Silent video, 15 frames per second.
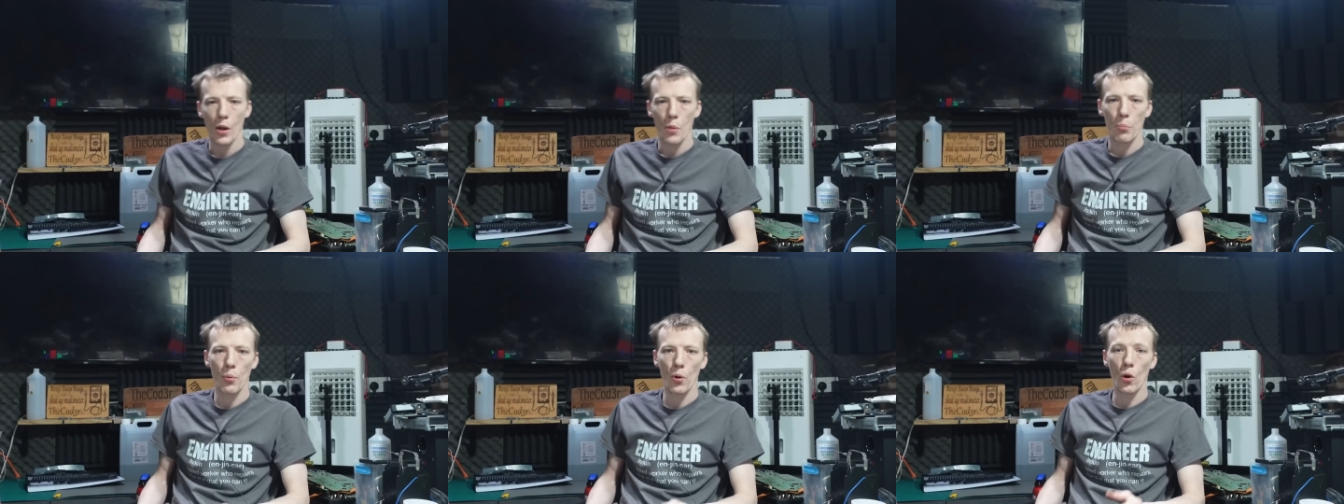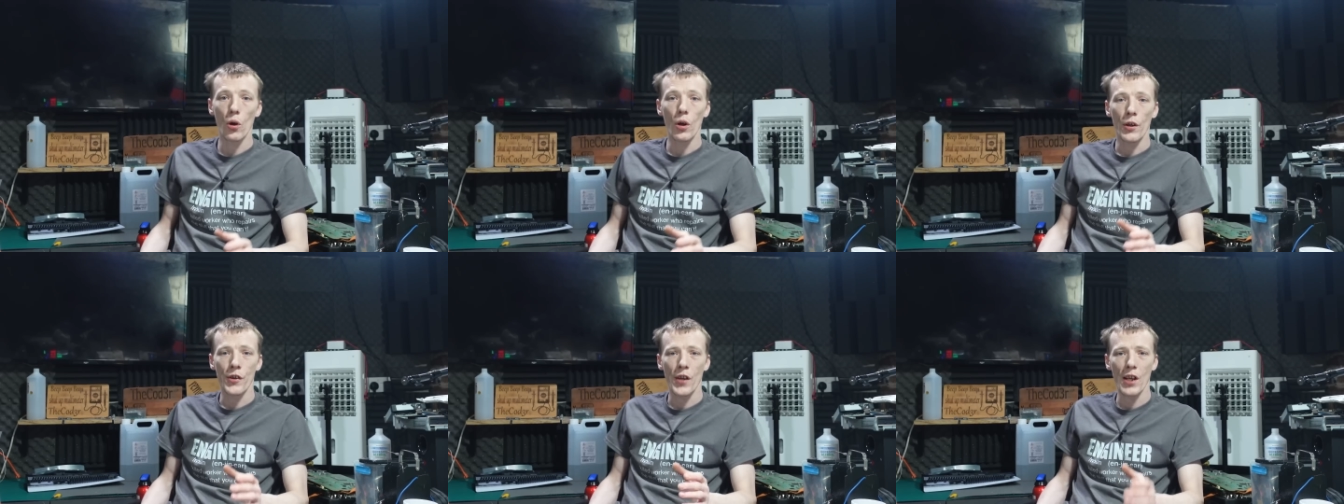
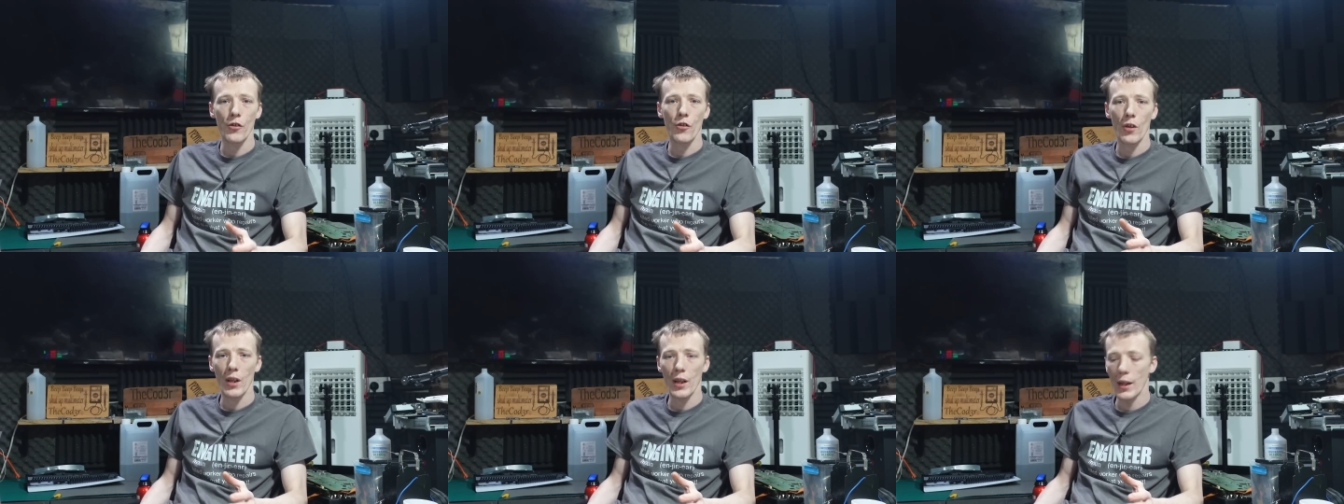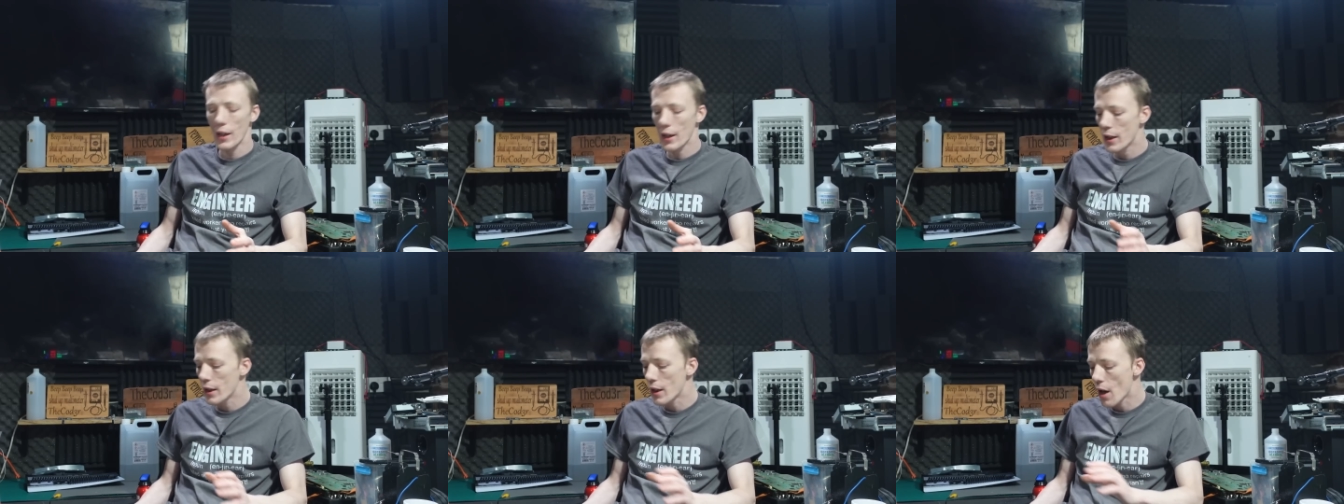But
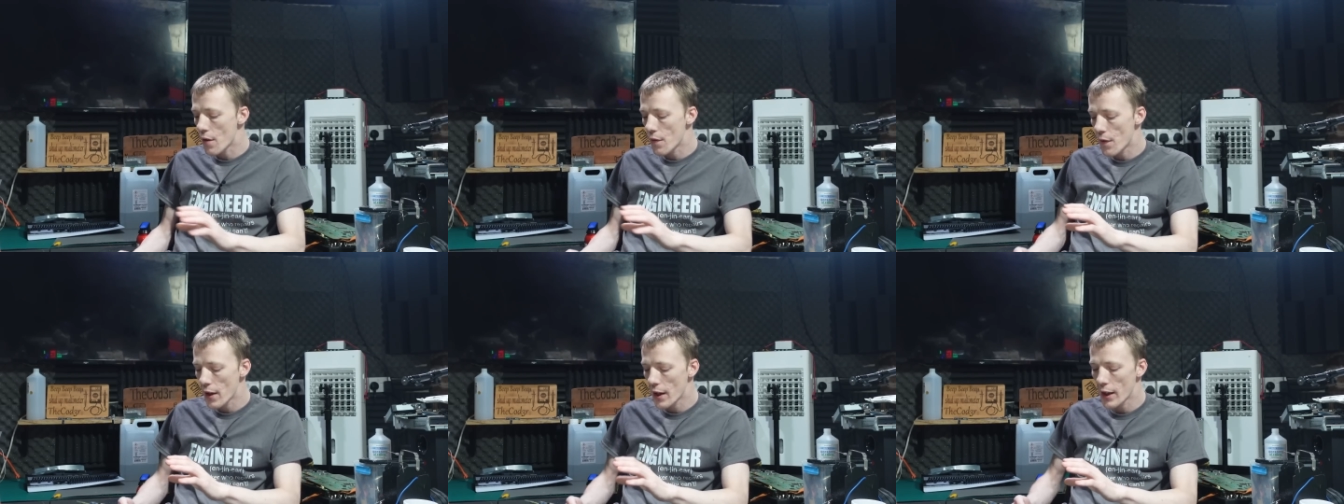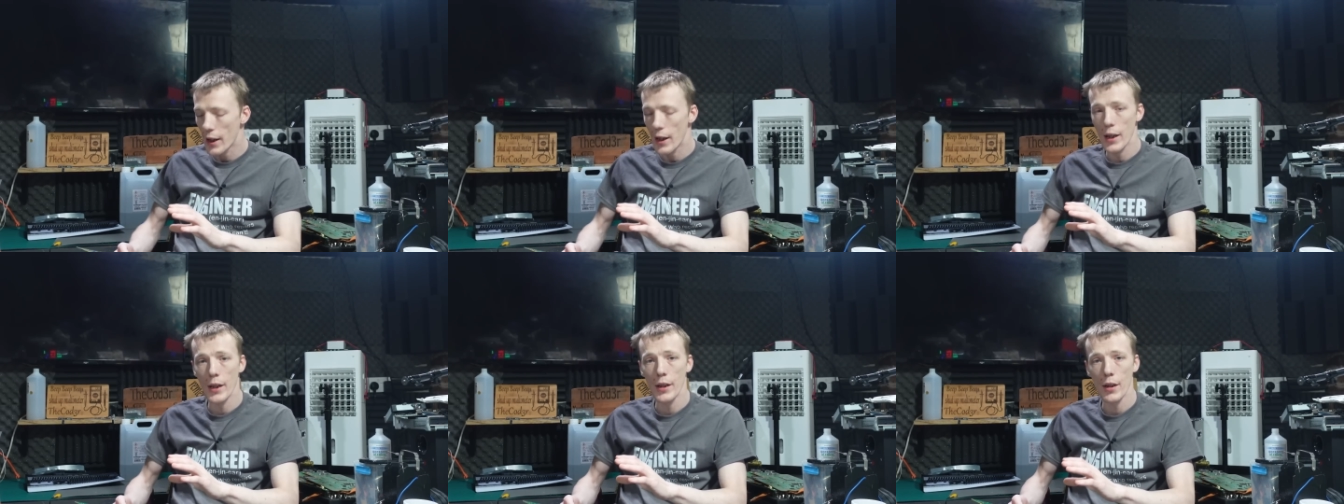essentially,
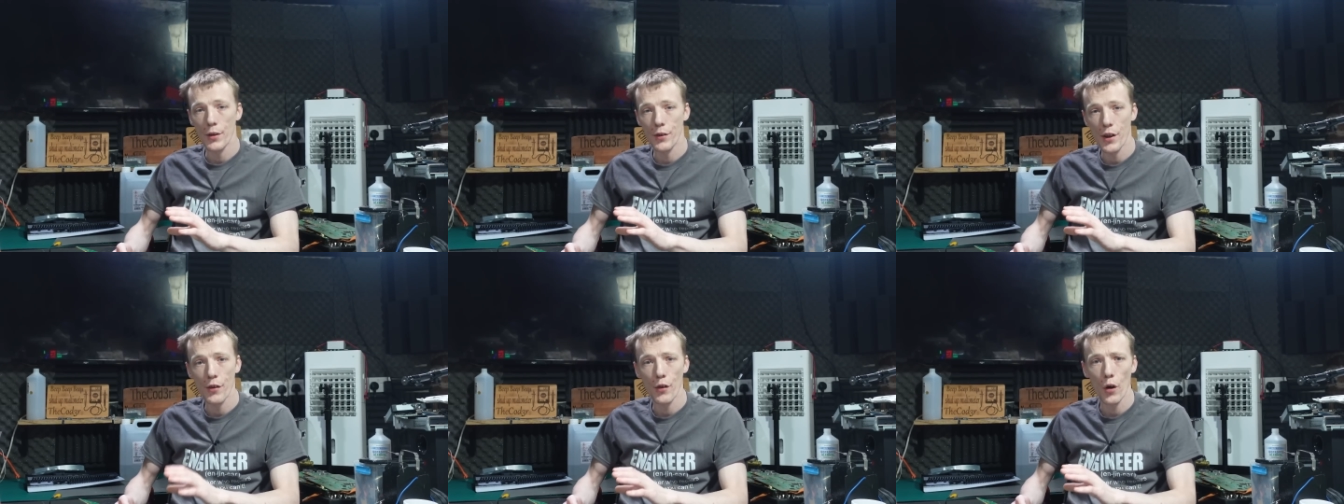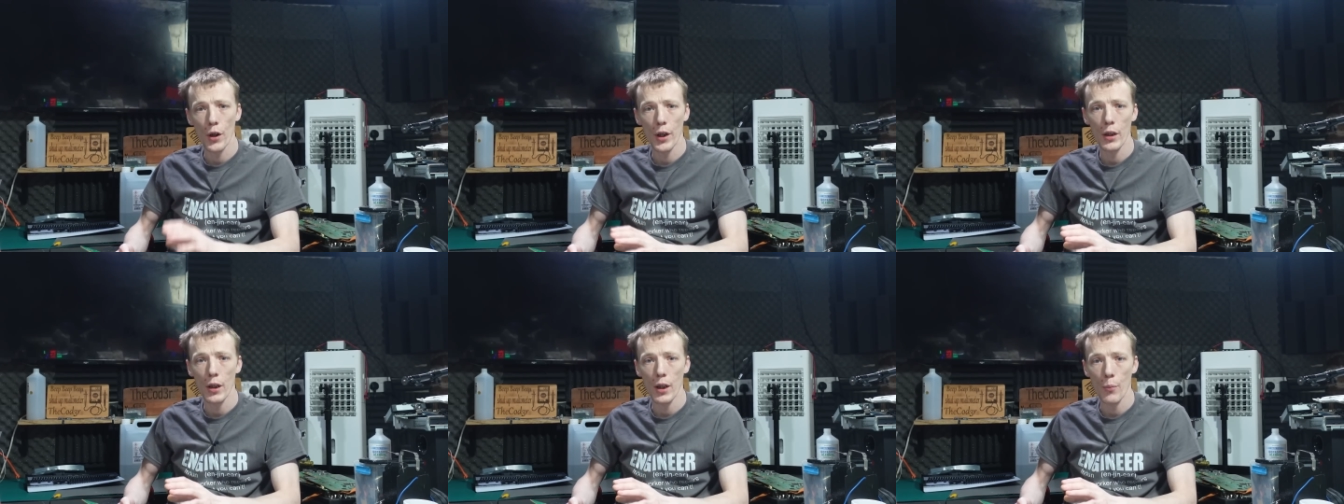the
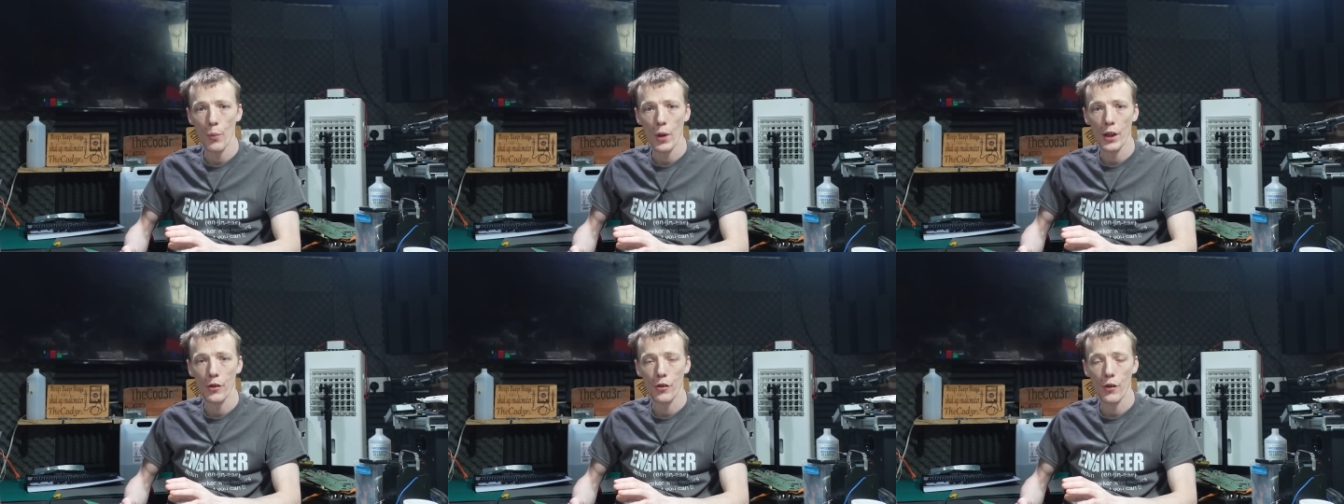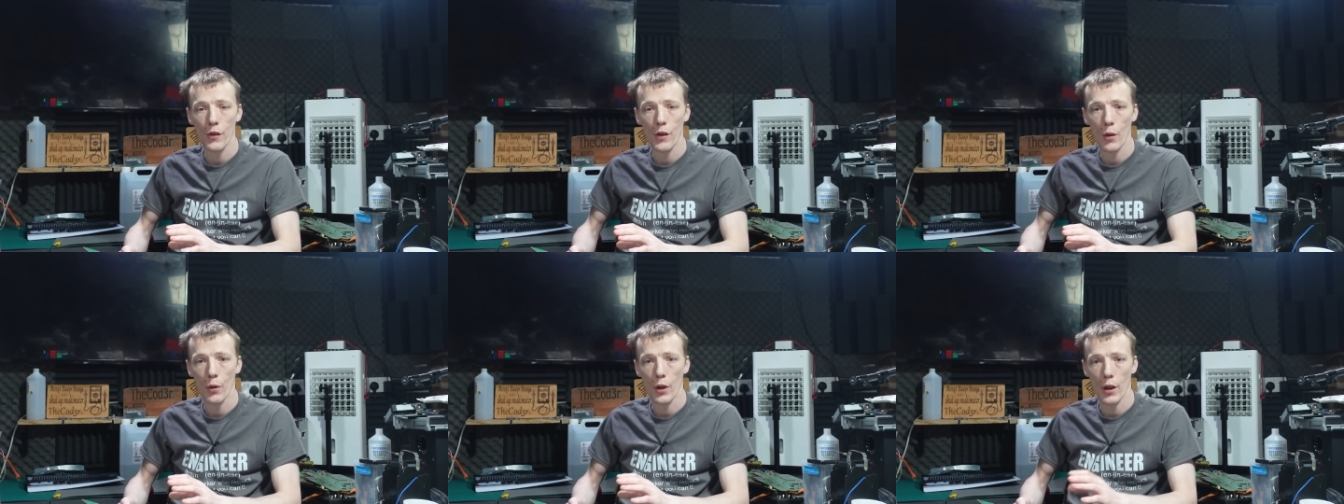design in which
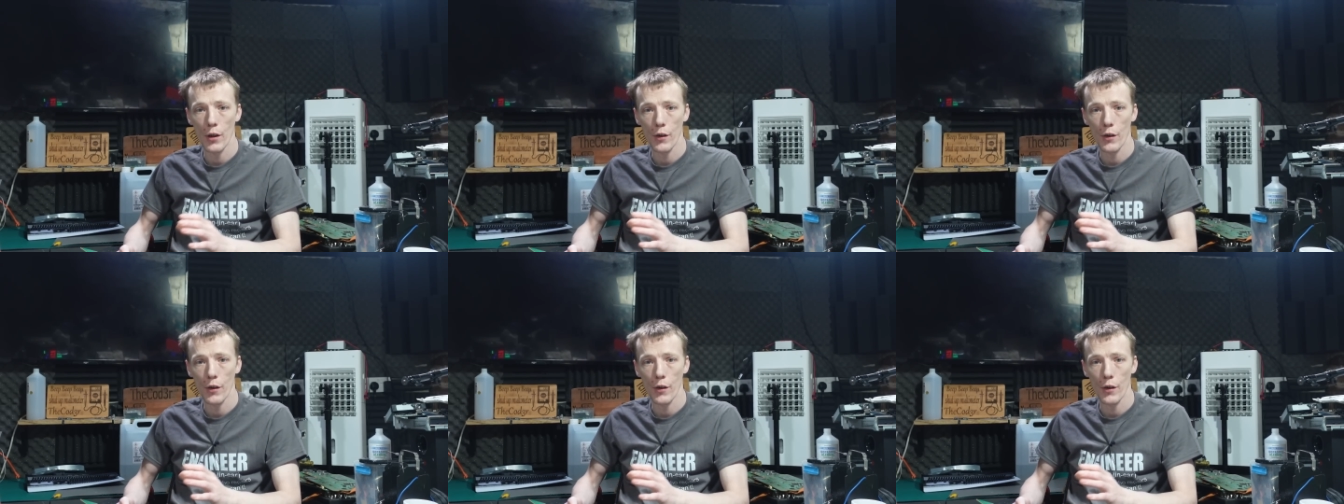Sony